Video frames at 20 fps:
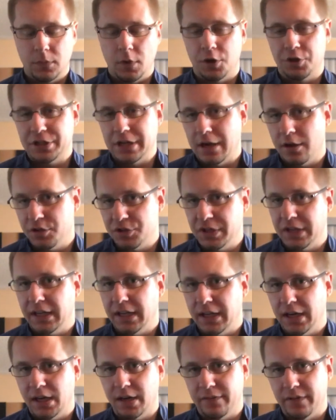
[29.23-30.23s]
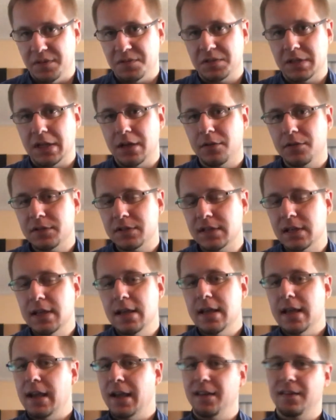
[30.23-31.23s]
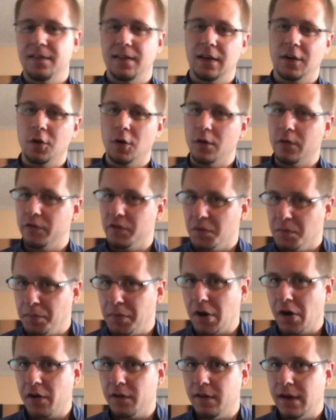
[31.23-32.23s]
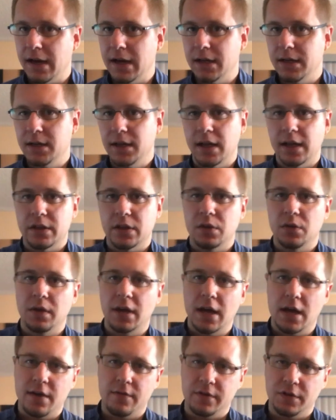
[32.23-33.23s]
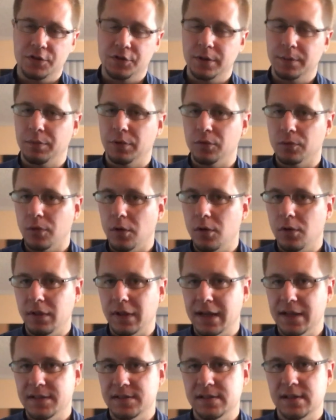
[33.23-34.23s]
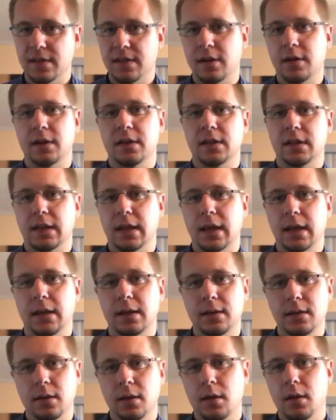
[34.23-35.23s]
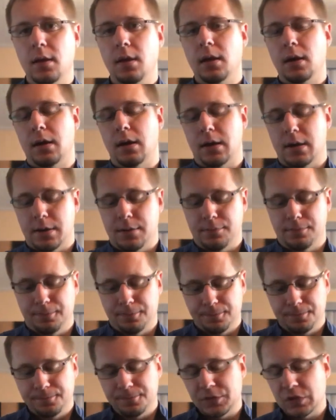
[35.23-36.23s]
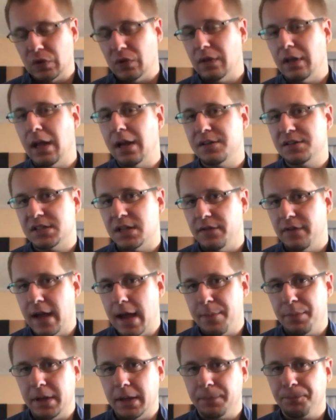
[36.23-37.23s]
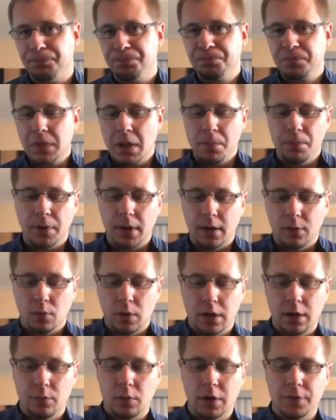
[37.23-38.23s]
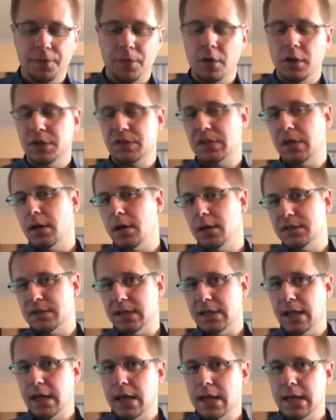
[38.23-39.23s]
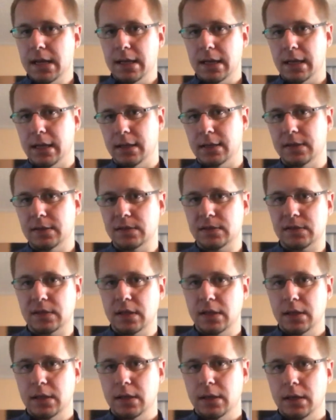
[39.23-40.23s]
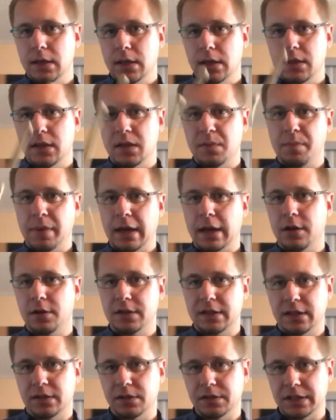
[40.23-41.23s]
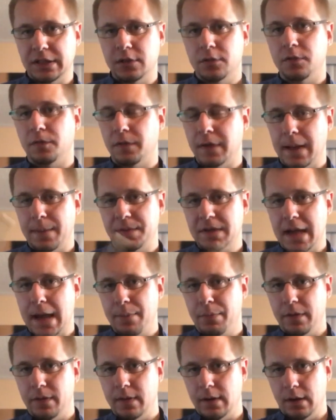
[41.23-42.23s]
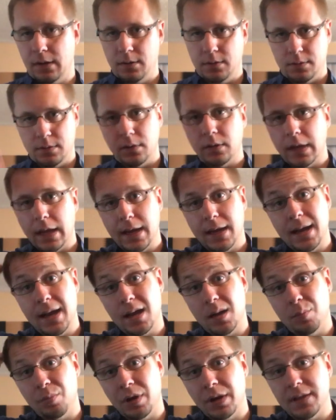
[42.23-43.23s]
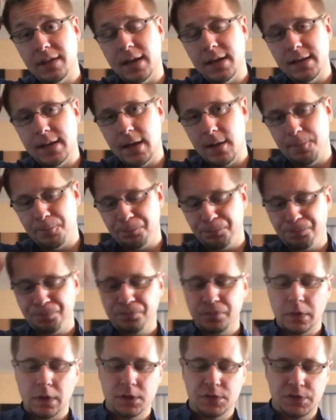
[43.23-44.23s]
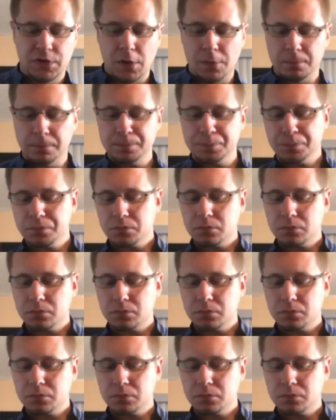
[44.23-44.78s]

are challenging in and of themselves, and then they go over the bar line, and then you have a triple roll laced in there at the end. So a lot of stuff happening. But what I want to focus on today is the paradiddle-diddle flam tap in there, okay, and how to break that down. So,